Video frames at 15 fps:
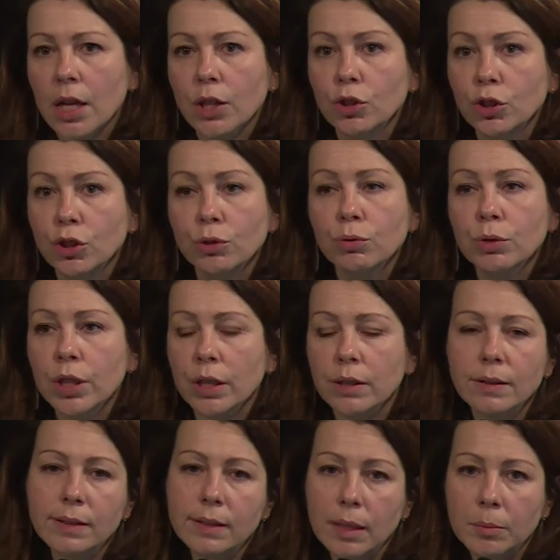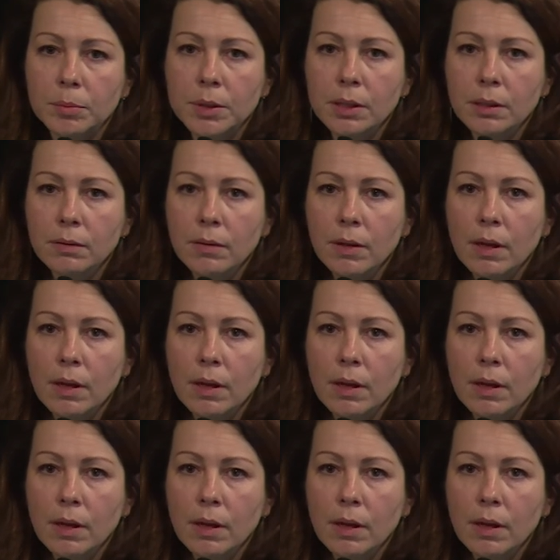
new concept.